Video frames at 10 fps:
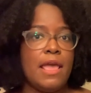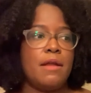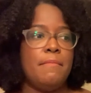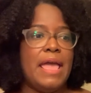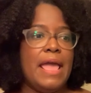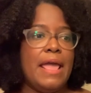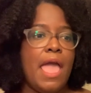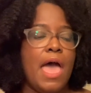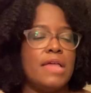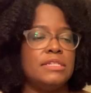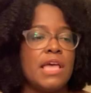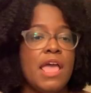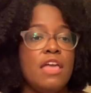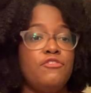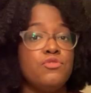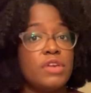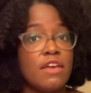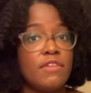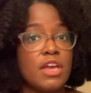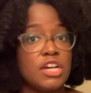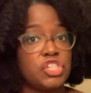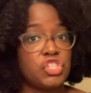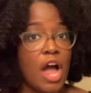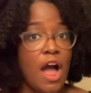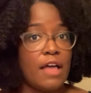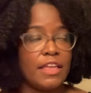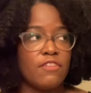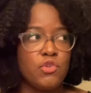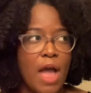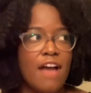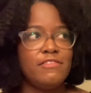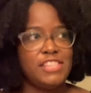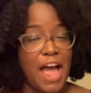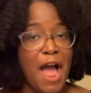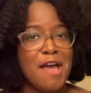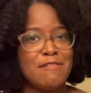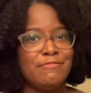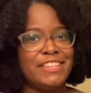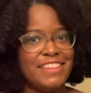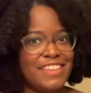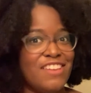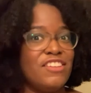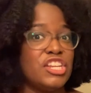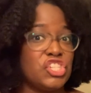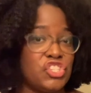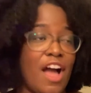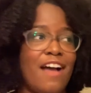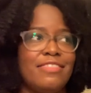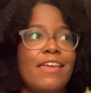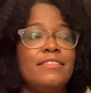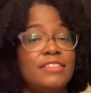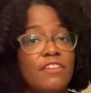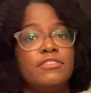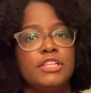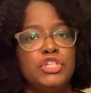anime, and if you give it a shot, like if you have time to give it a shot, then definitely